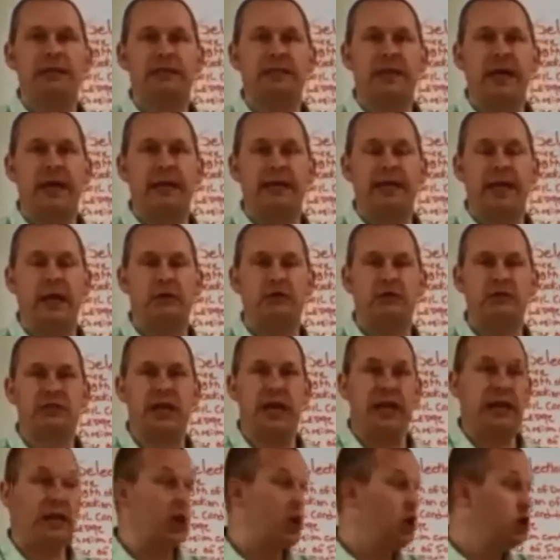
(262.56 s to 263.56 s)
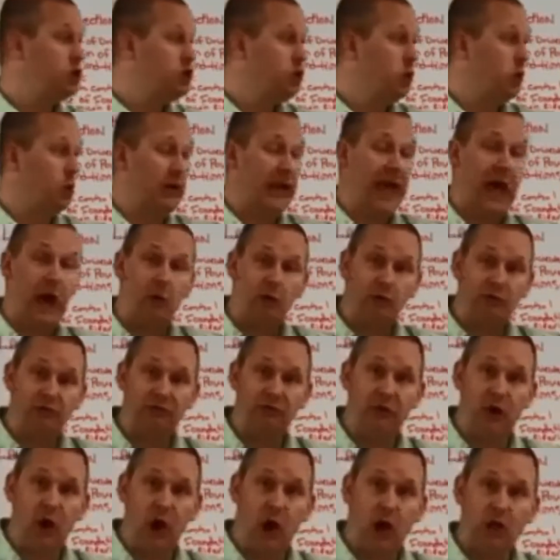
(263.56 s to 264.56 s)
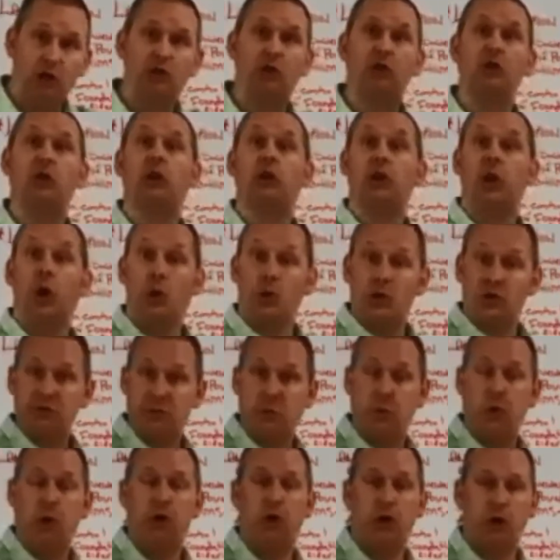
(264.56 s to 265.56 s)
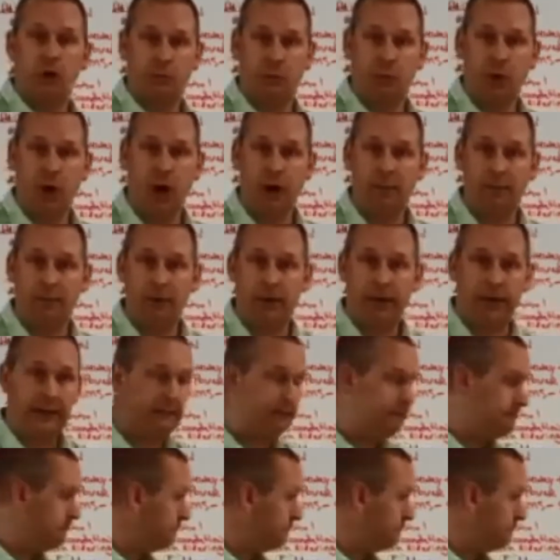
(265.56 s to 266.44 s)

inside and outside to an outfall to the lowest point on the property.